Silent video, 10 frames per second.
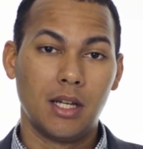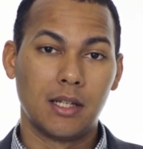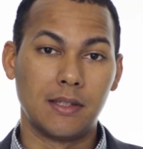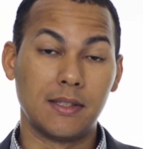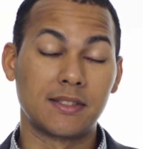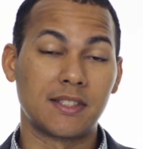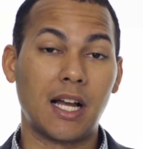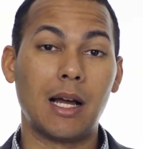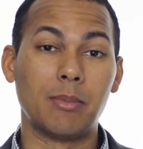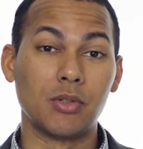And at this
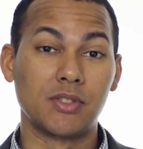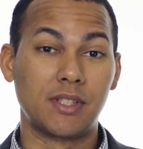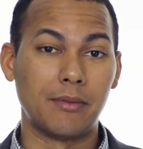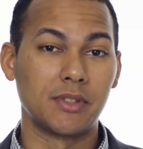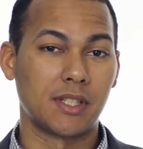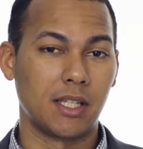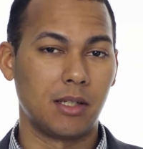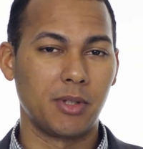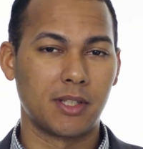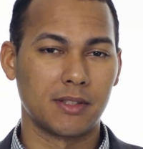time, I was
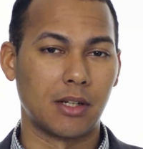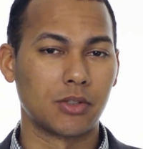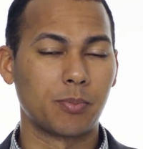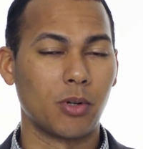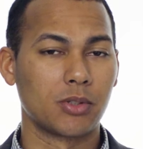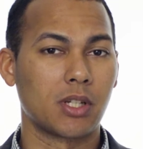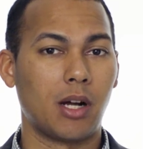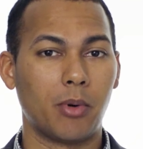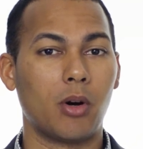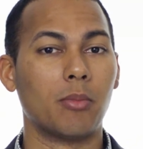devastated because I was supposed to
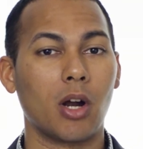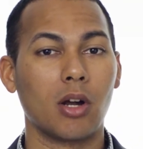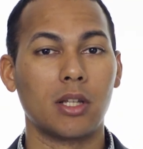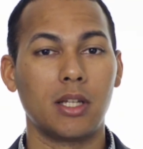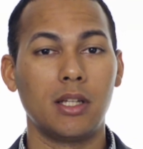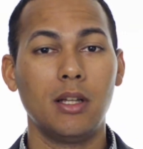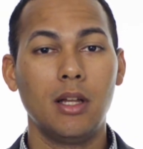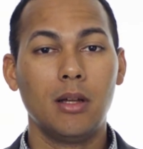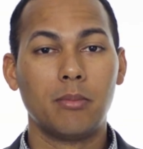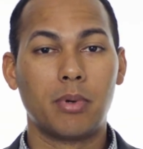come home early,
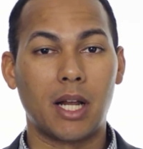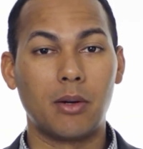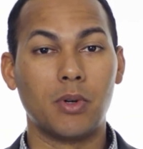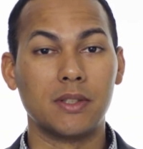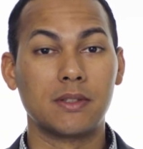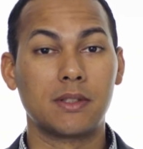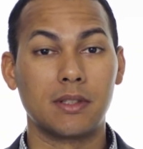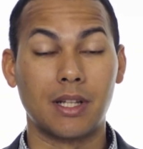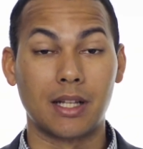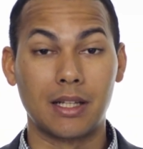but I was
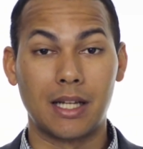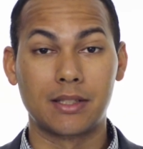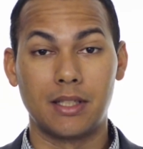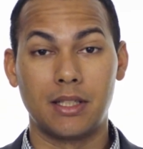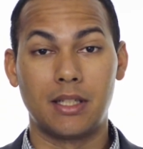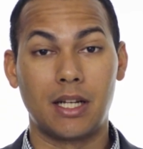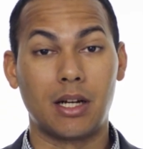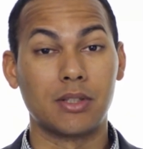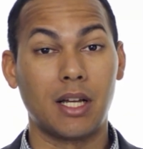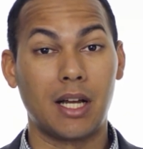neglected and
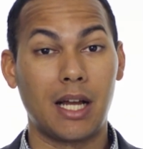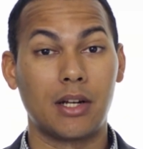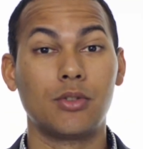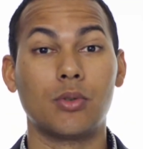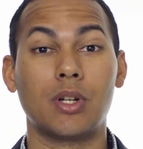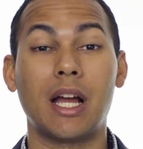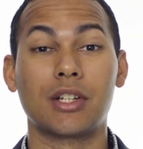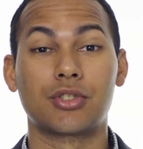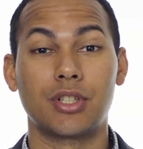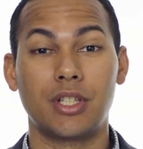I, was, I had to do an
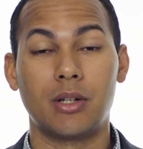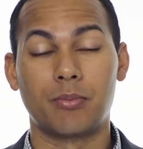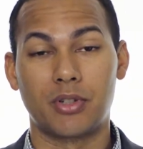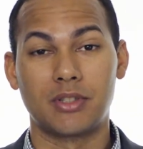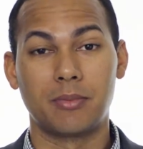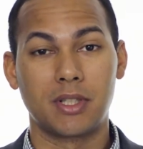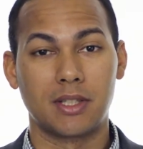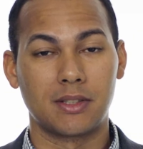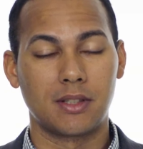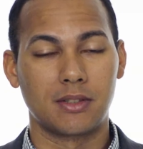extra year in prison
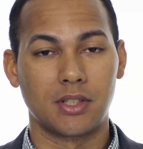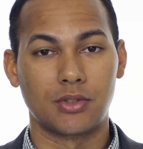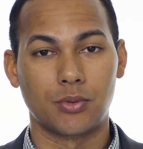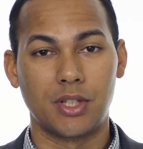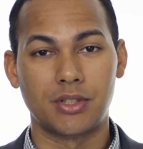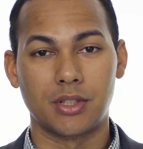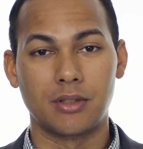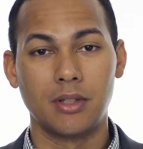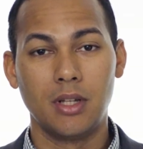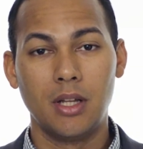because of this
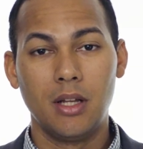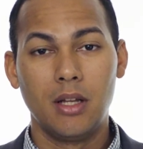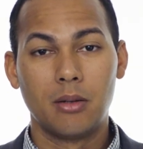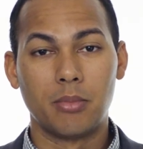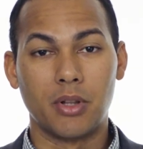situation.